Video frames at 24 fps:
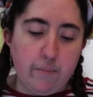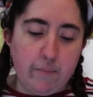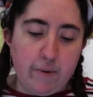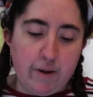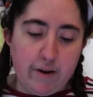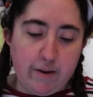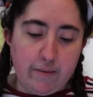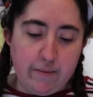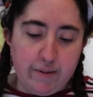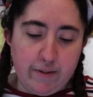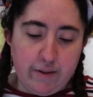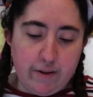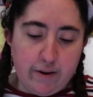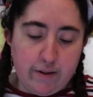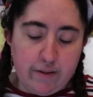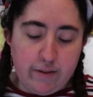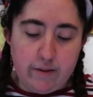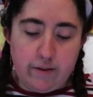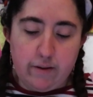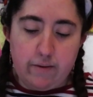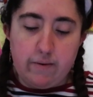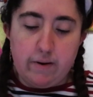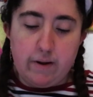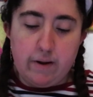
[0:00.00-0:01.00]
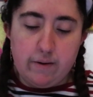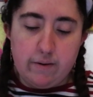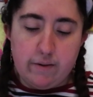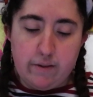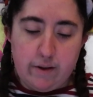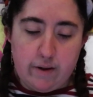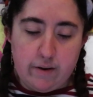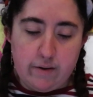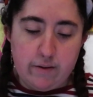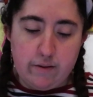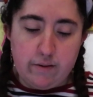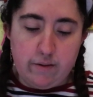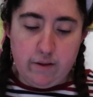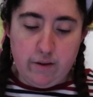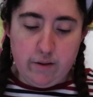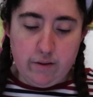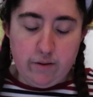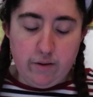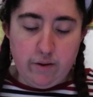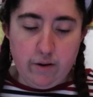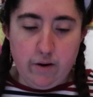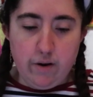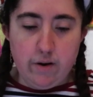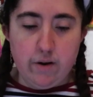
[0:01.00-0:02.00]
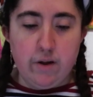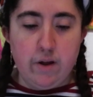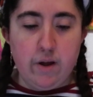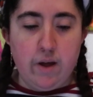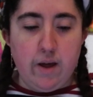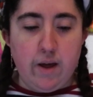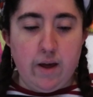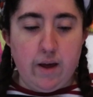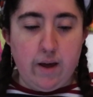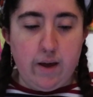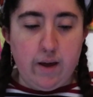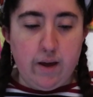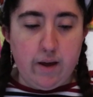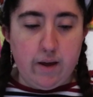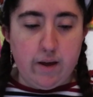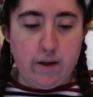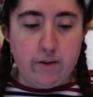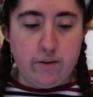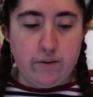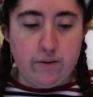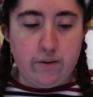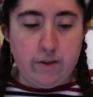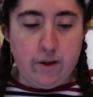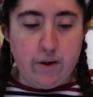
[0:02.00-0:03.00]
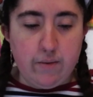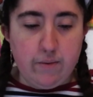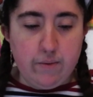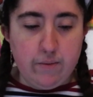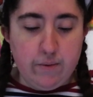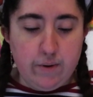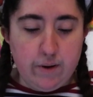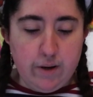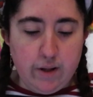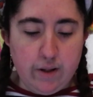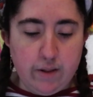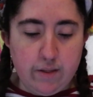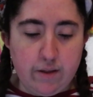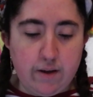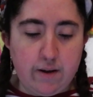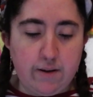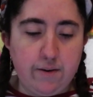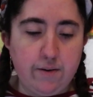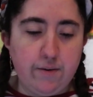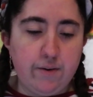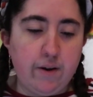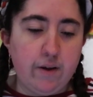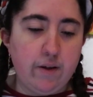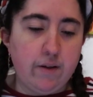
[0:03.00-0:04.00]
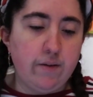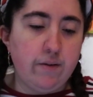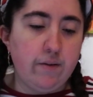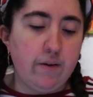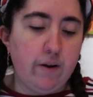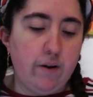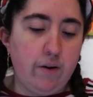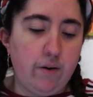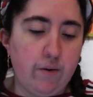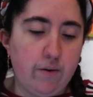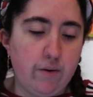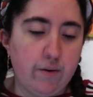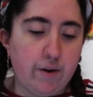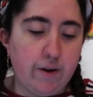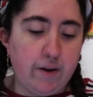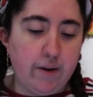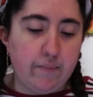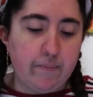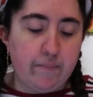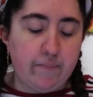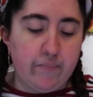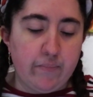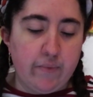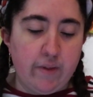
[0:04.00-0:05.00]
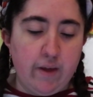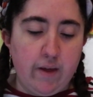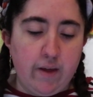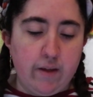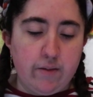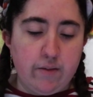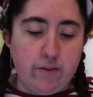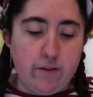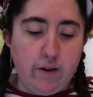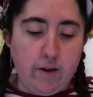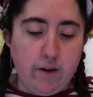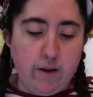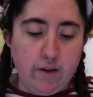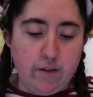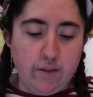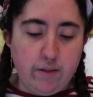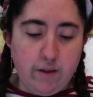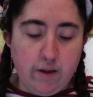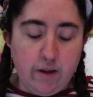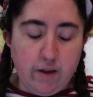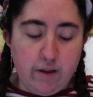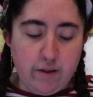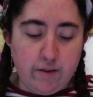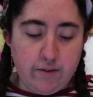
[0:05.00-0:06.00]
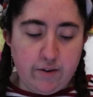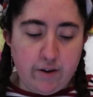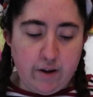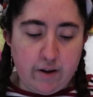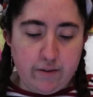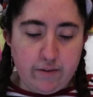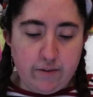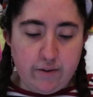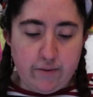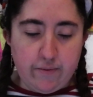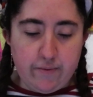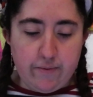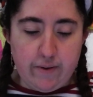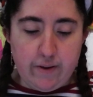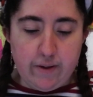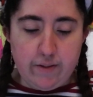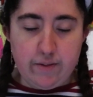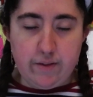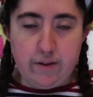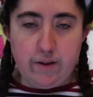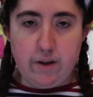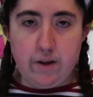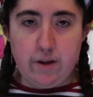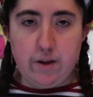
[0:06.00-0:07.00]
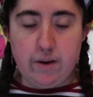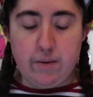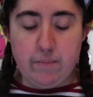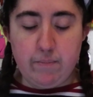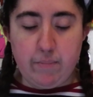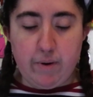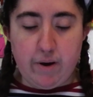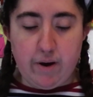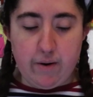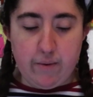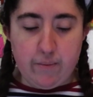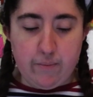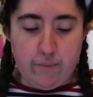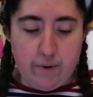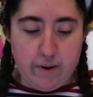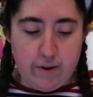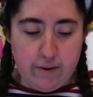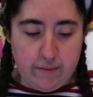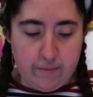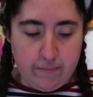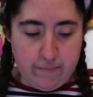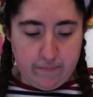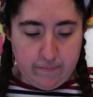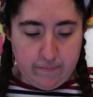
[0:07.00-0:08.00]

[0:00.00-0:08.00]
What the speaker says: My name is Celestita Blanco, the Artsy sister, and today we're reading Saturnastra Loki. This is chapter 15, part 1.